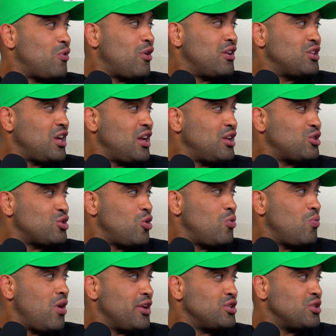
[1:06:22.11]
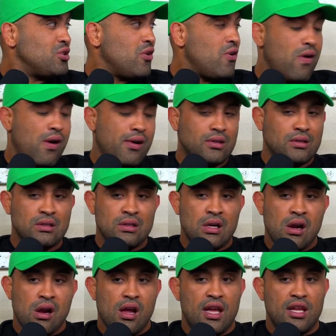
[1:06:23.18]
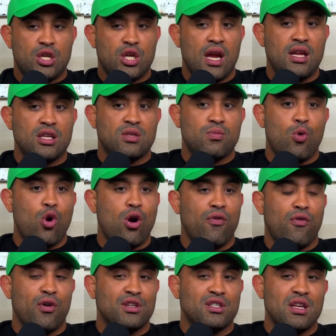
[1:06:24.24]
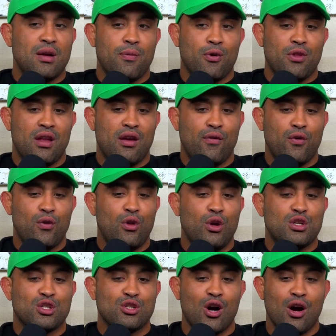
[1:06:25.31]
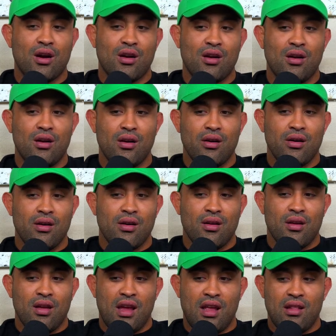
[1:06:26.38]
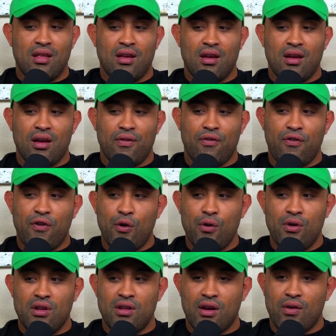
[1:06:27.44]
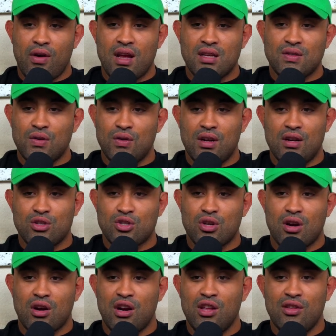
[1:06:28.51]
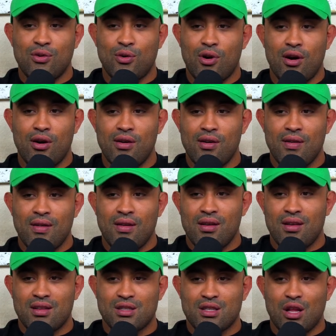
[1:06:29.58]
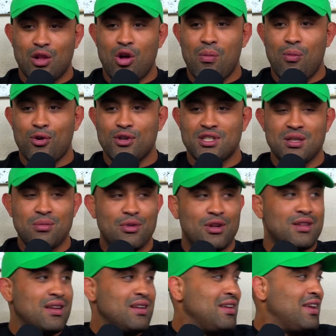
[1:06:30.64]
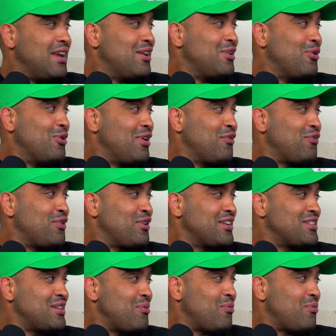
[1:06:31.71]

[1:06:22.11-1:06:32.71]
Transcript: It changed so much. It changed more, for example, than if you look soccer in the field, in the grass field, and a soccer indoor. It's a lot more similar than gi and no gi, for example.